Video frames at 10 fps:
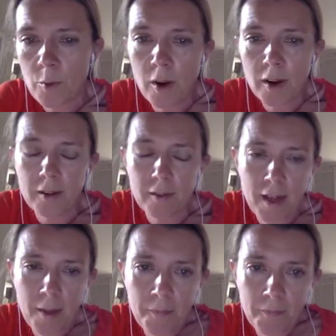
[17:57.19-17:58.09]
We work
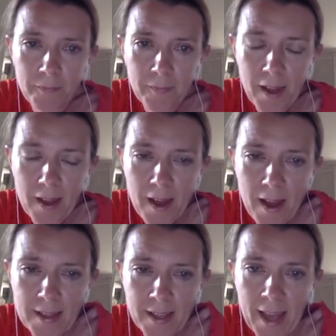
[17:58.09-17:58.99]
um,
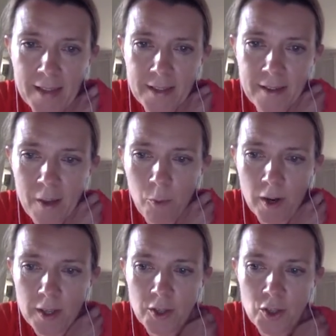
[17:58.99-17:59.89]
as a cancer
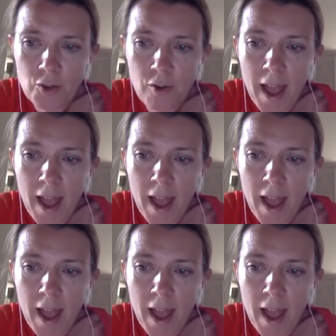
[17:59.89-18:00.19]
network to ensure